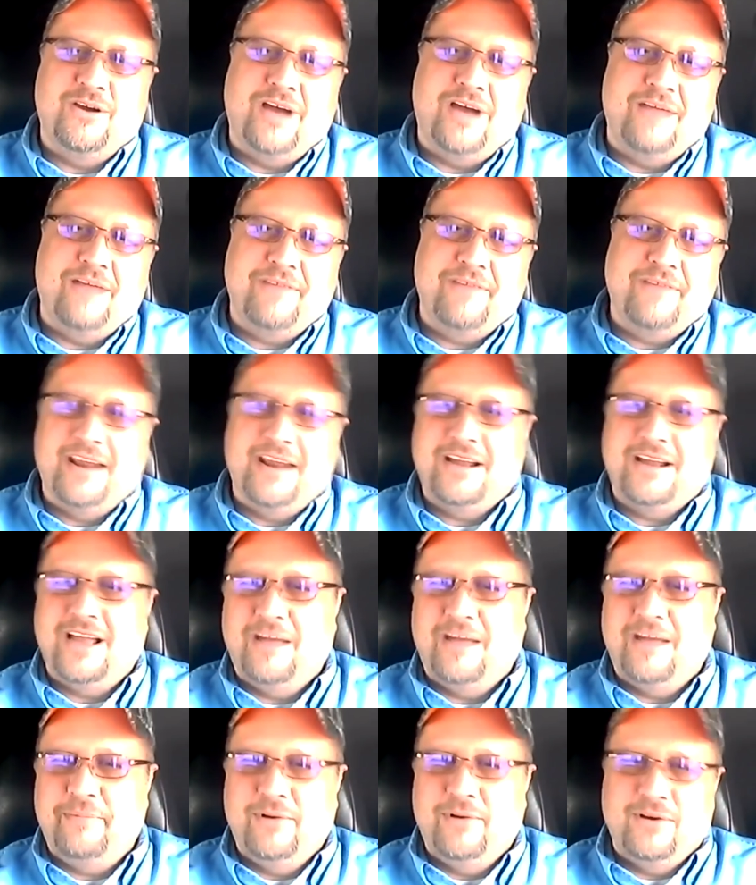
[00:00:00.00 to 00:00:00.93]
I've got a
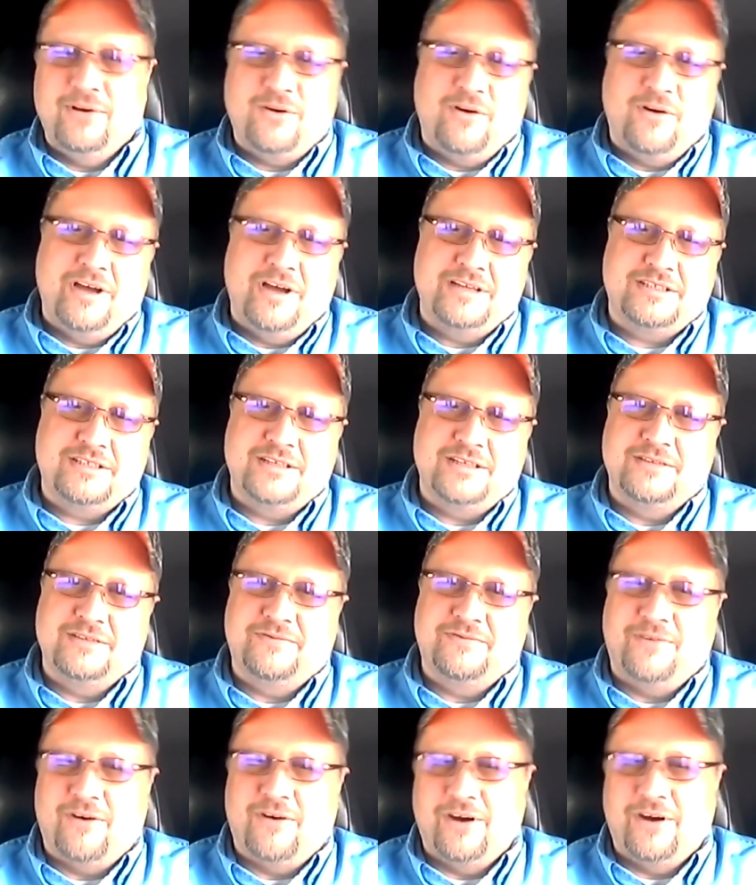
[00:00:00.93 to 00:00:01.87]
couple of questions
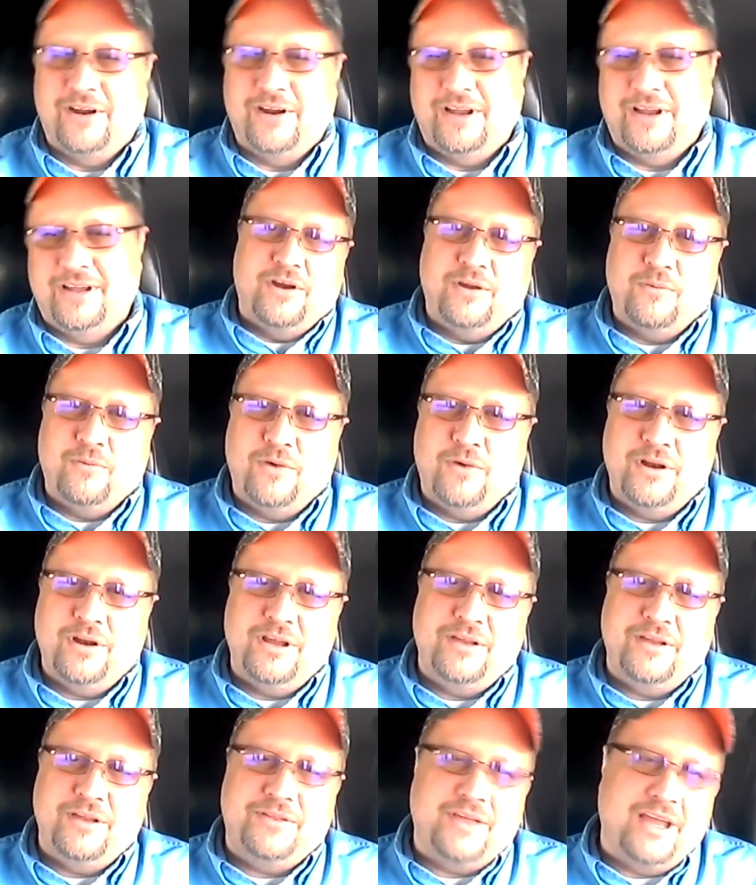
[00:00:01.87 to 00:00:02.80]
for you. What do
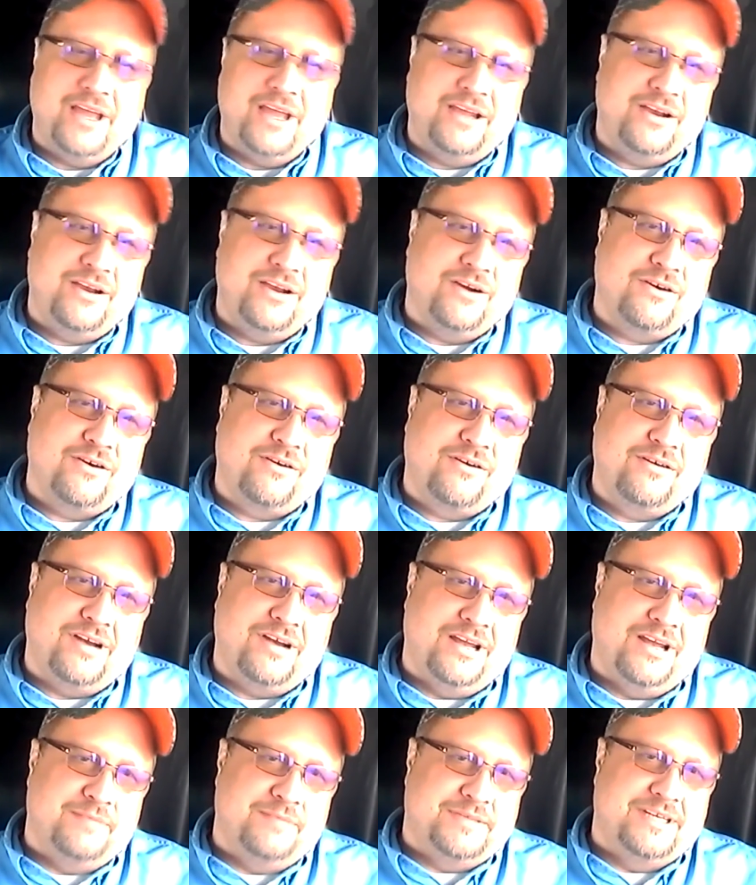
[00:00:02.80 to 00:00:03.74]
you think your
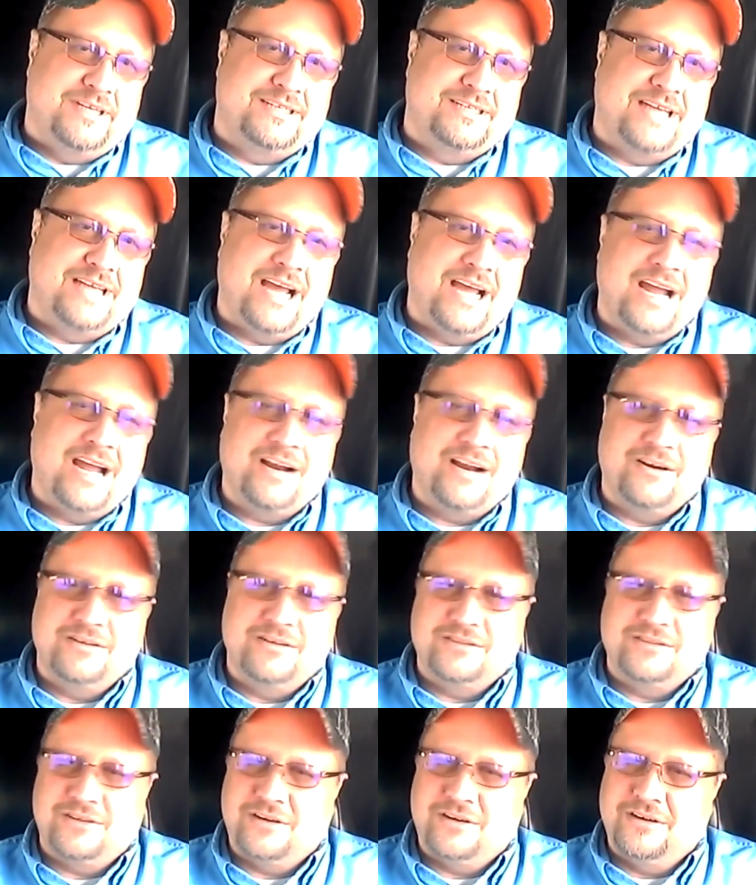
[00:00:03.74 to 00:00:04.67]
Clemson
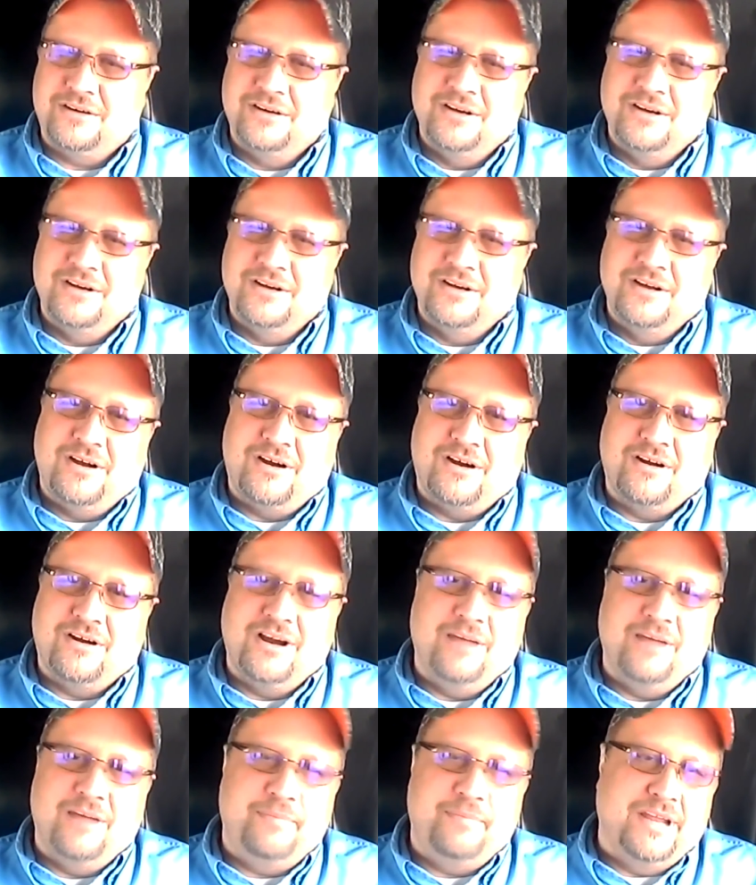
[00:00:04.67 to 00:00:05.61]
Tigers
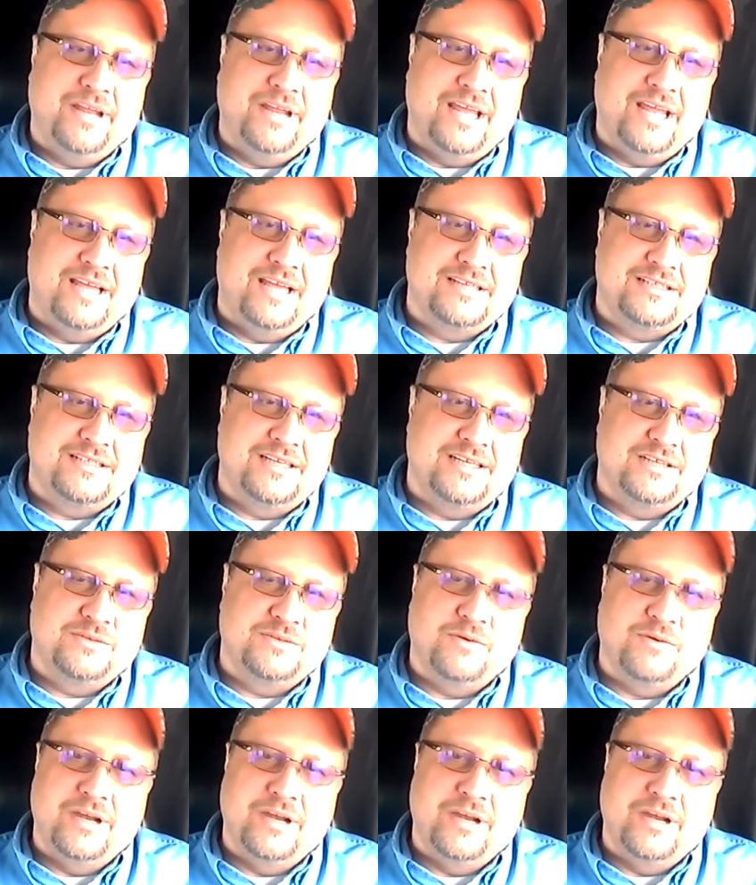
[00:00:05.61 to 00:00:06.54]
are up against
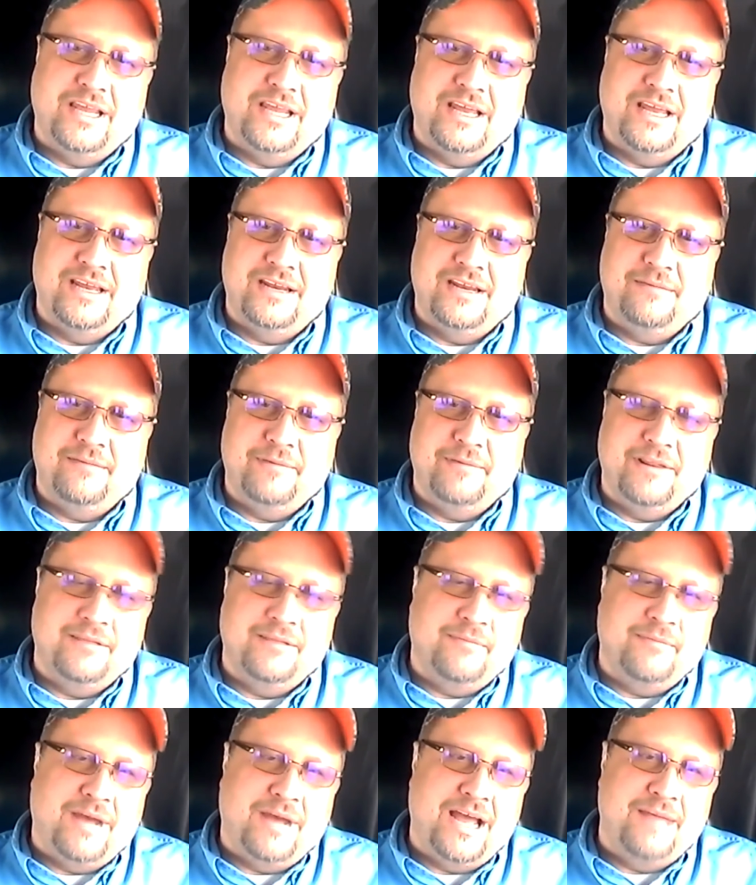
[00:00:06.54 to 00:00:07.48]
this weekend in
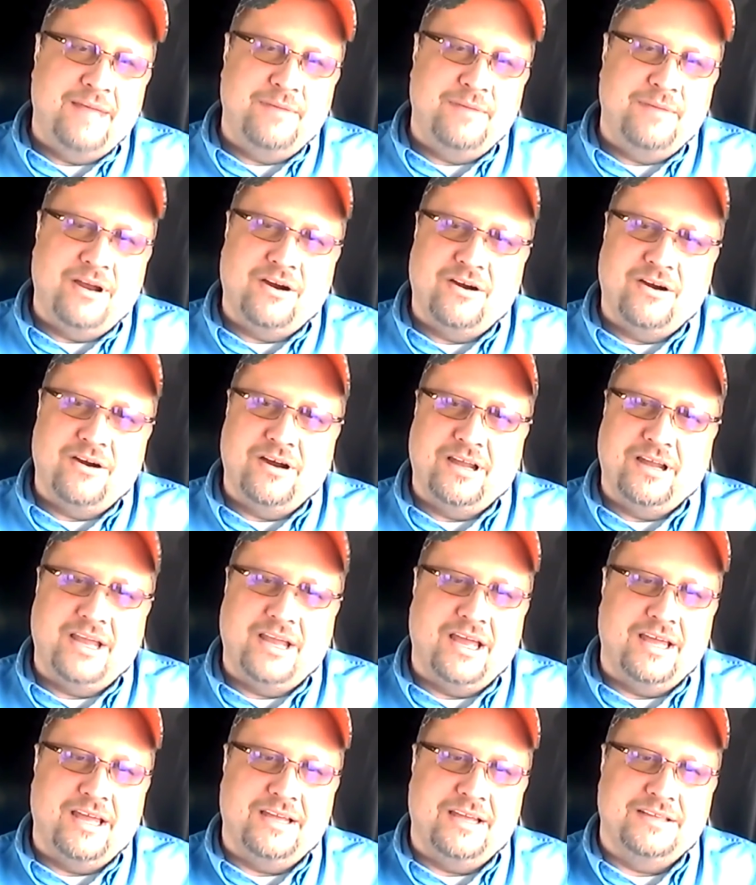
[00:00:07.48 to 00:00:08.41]
the Miami
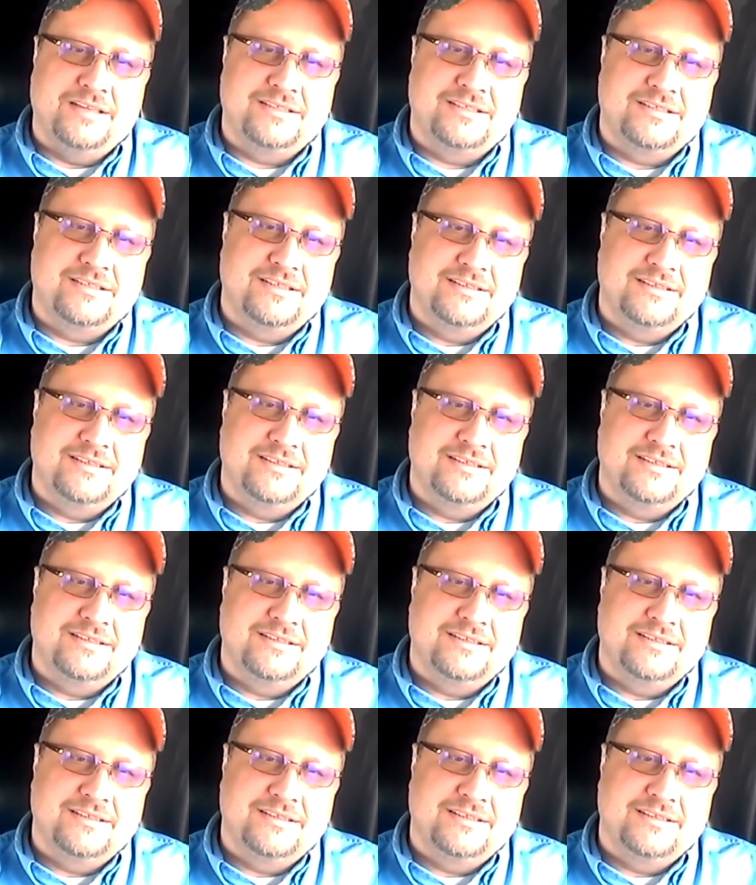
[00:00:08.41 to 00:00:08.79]
Hurricanes?